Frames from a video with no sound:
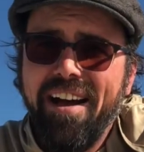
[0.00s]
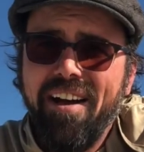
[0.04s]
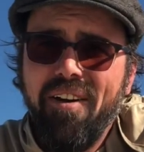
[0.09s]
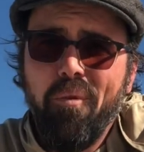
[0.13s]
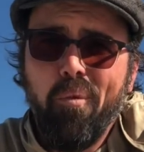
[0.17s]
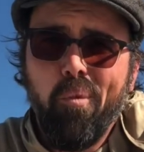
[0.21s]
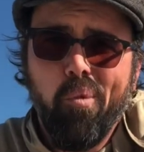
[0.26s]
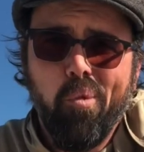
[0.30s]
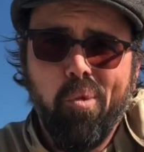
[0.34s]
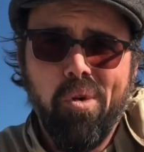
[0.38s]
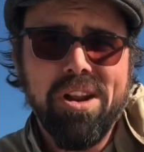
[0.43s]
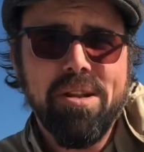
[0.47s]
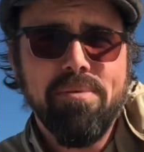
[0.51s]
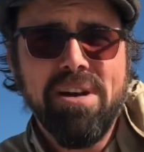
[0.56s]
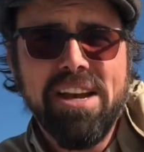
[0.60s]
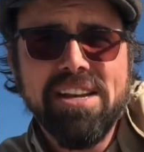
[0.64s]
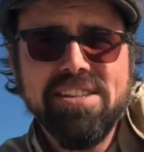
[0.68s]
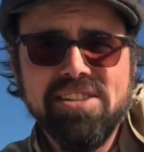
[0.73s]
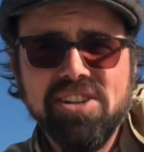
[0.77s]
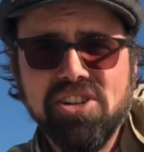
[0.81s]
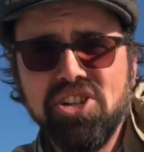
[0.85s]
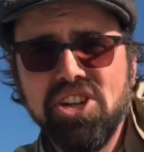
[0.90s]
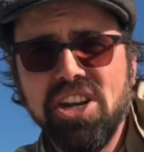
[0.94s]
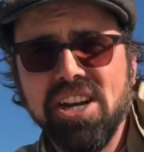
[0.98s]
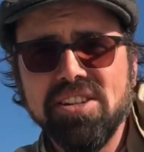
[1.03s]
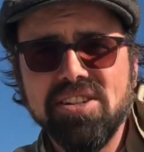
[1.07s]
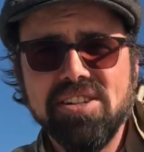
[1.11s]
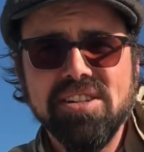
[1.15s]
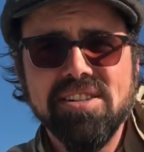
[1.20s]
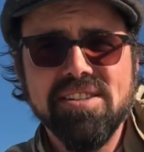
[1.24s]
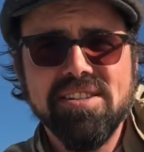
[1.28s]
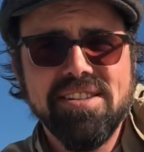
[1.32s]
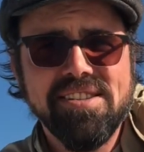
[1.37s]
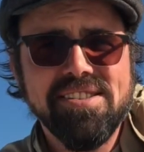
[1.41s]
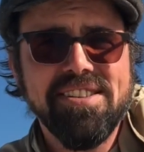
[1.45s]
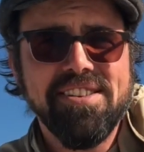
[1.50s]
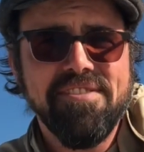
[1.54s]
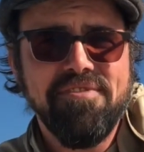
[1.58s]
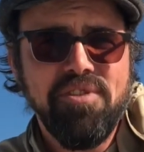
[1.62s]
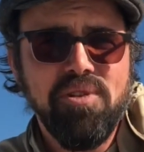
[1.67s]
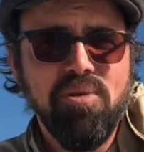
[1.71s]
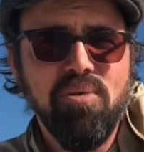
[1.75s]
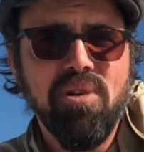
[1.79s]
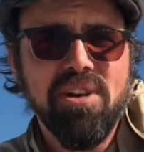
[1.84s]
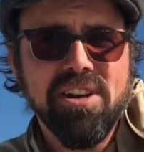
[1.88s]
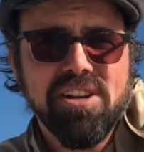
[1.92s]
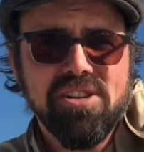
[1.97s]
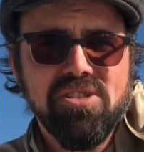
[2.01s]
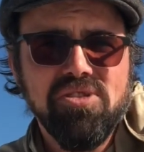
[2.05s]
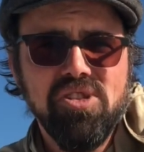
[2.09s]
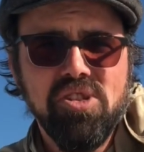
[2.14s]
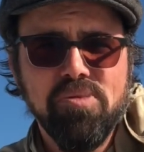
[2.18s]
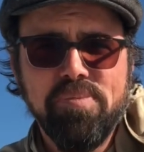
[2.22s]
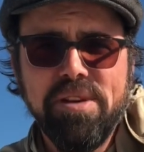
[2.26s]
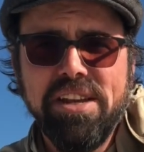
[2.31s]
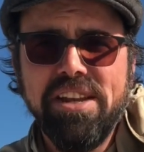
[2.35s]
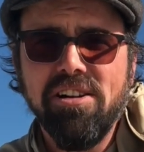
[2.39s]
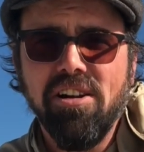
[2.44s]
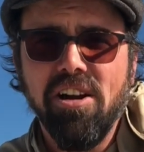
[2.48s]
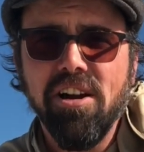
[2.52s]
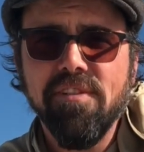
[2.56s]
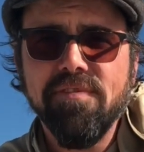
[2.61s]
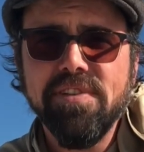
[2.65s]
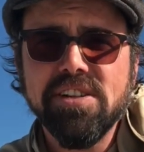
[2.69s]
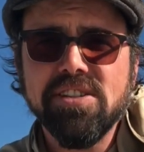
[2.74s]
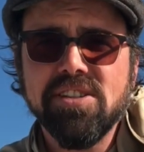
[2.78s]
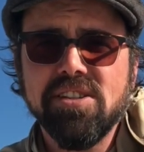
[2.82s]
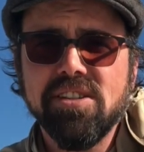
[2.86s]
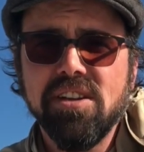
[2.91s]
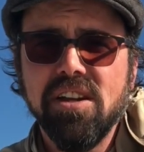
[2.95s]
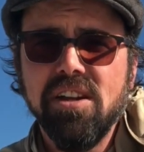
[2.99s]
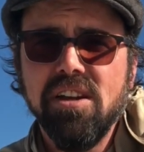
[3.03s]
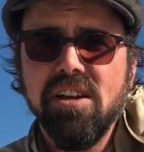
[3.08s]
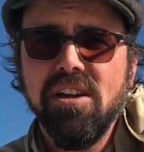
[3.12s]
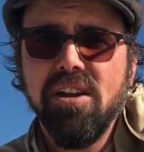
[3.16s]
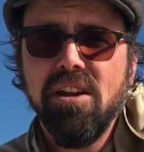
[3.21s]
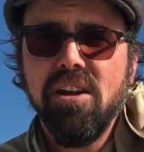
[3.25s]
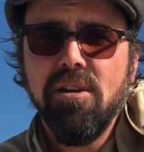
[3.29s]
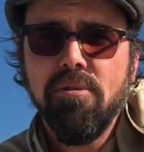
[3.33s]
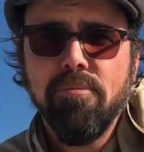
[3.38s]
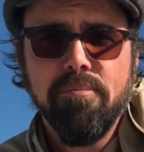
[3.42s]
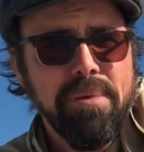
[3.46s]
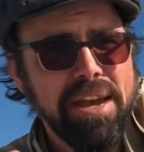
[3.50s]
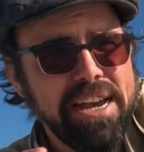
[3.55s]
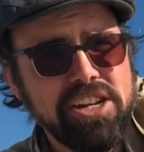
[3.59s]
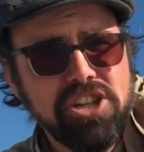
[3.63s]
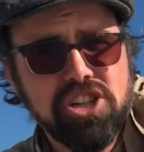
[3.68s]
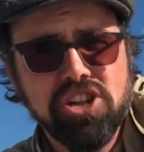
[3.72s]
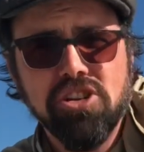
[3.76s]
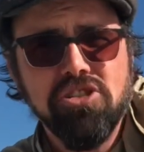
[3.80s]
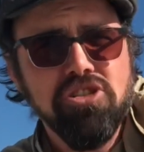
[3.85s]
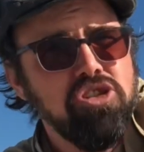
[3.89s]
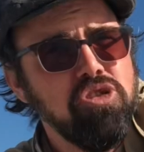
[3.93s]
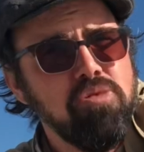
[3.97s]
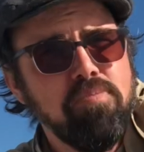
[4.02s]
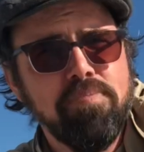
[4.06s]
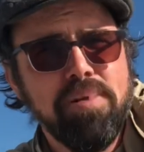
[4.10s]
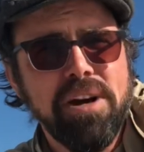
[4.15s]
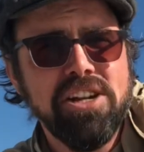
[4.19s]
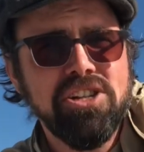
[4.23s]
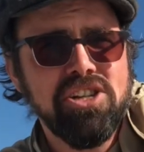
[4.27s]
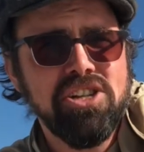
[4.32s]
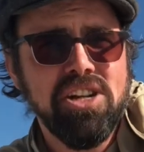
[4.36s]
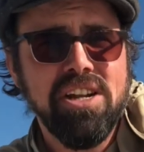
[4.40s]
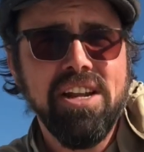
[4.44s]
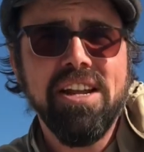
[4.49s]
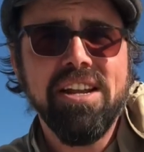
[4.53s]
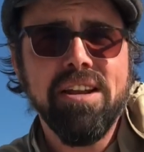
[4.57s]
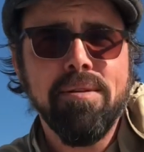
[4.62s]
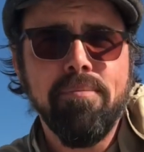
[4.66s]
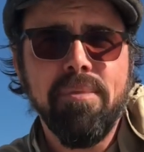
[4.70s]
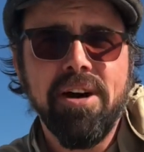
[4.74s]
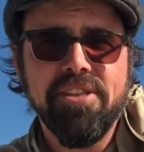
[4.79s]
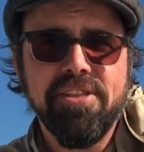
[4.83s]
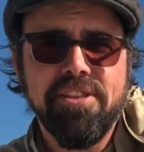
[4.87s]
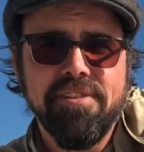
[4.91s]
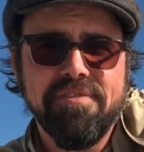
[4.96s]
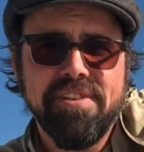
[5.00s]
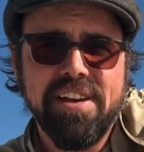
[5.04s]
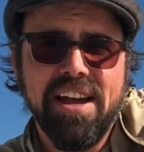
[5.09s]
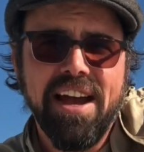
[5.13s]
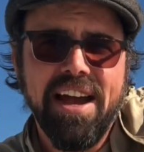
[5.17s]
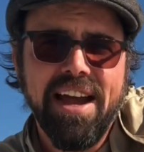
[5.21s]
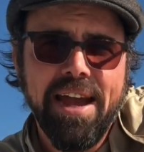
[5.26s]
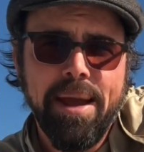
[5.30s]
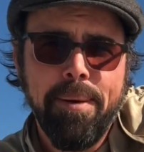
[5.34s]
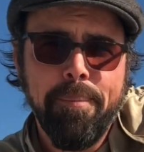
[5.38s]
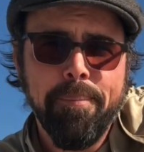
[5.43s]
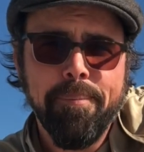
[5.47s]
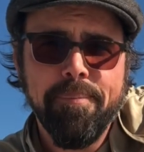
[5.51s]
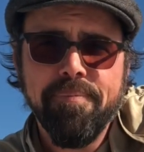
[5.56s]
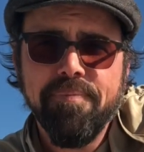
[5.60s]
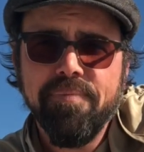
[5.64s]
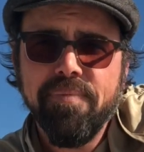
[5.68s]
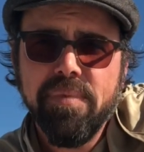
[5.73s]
one of my suggestions is, if you want to do the beet harvest, make sure you budget in a month of time.